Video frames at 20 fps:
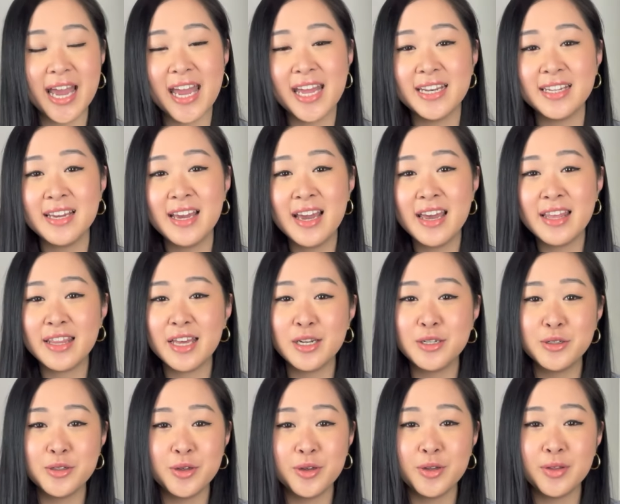and they
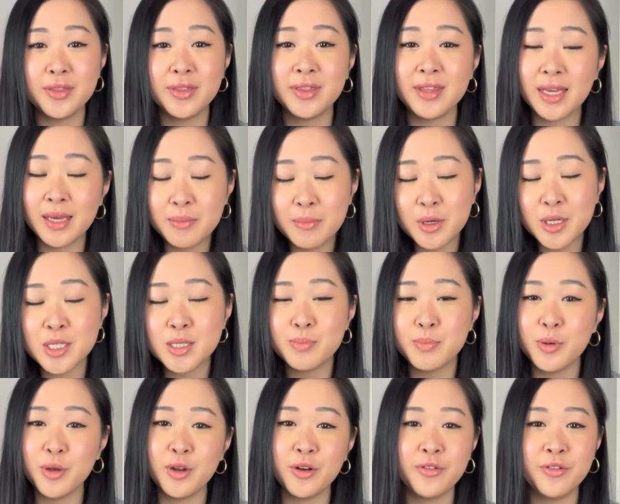do the most
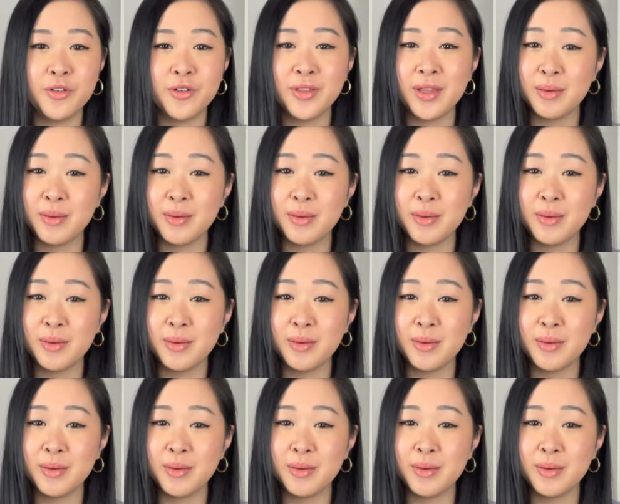beautiful,